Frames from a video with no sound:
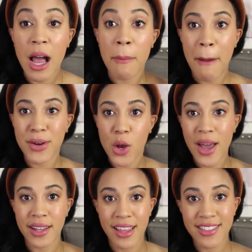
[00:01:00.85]
I'm going to go
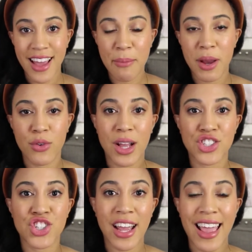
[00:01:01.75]
ahead and link that up here for you guys to
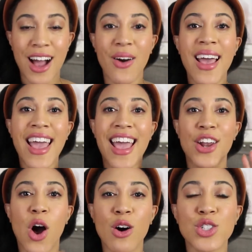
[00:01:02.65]
check out. And
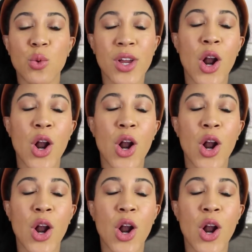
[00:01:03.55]
also, we are